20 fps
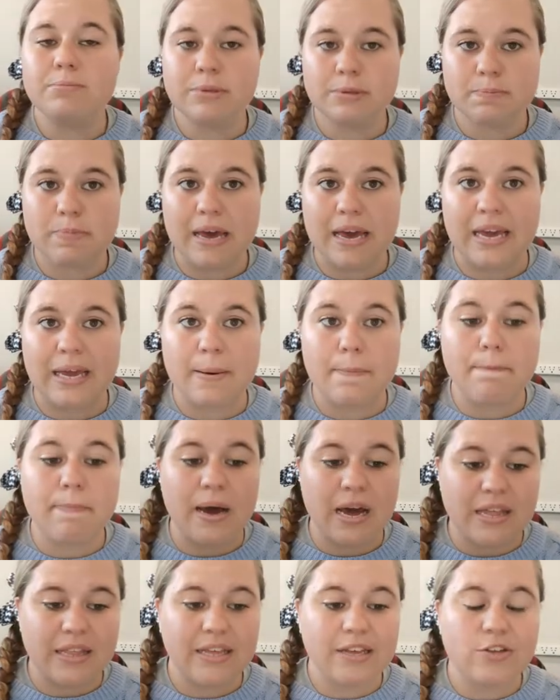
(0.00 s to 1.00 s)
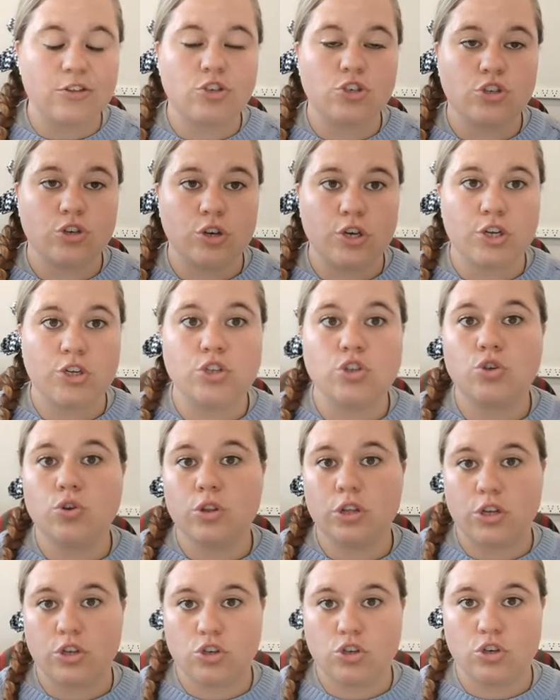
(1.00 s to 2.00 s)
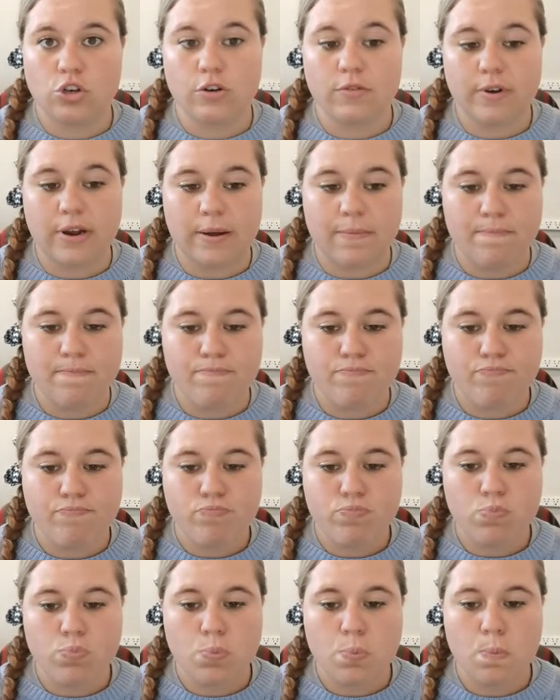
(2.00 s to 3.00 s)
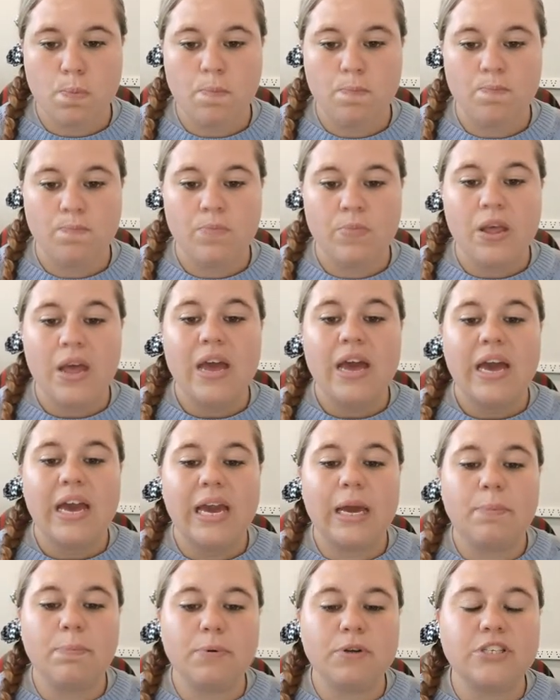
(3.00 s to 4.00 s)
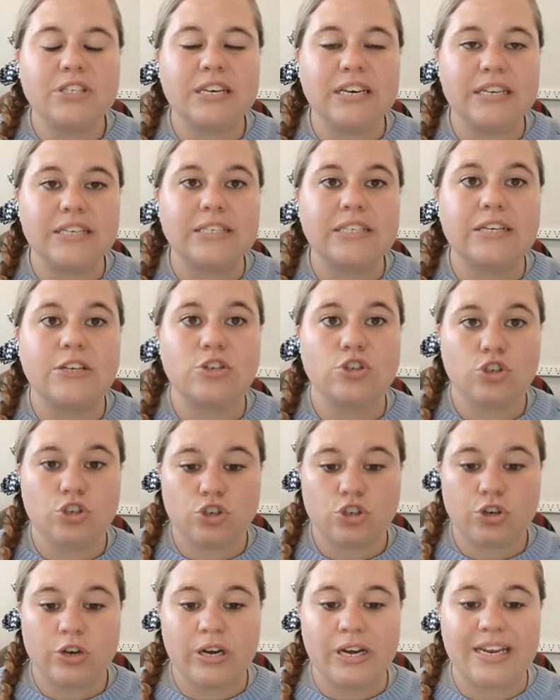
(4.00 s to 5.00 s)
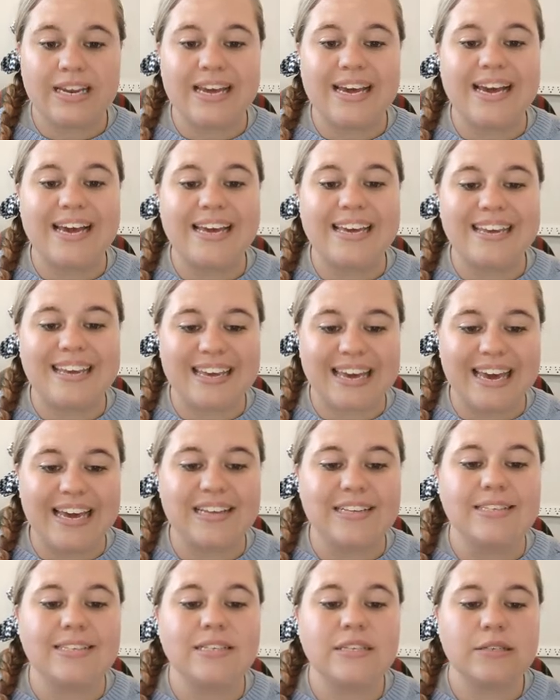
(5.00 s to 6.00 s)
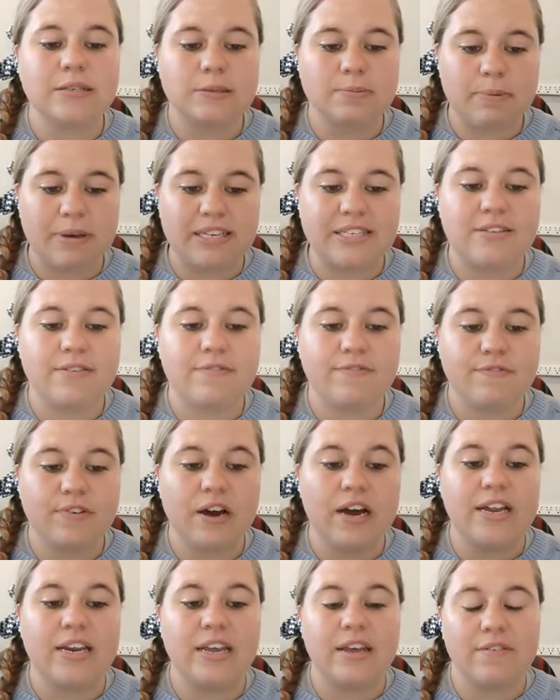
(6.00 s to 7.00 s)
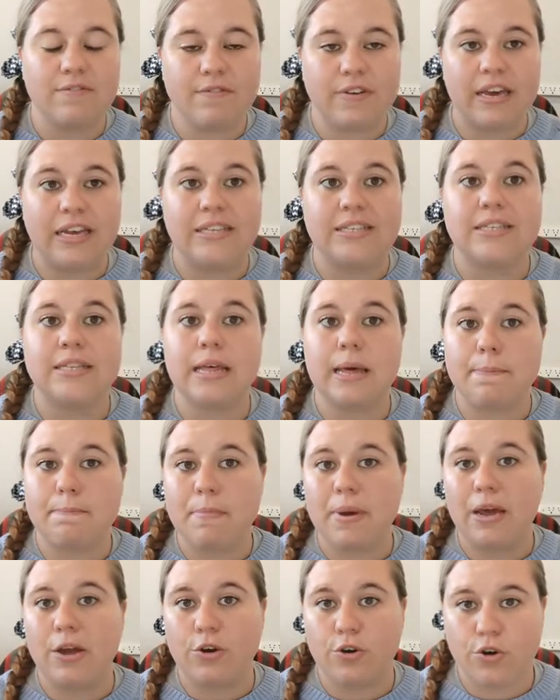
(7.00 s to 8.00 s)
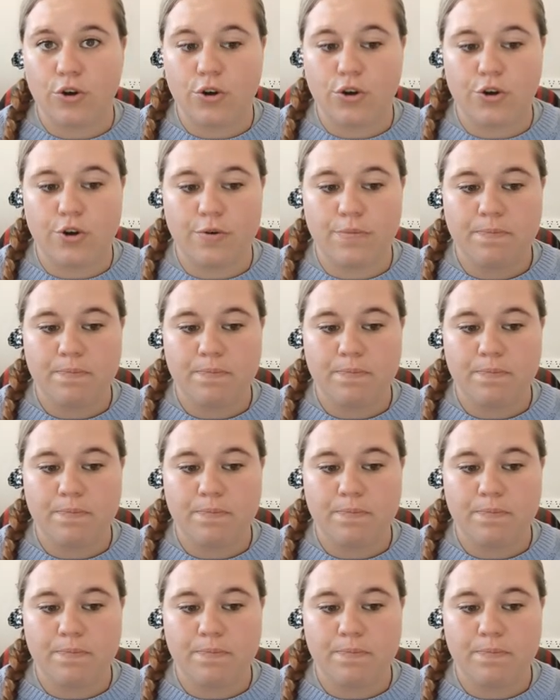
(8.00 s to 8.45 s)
paid by the insured to the insurer. It protects the insured against the specified event that may occur.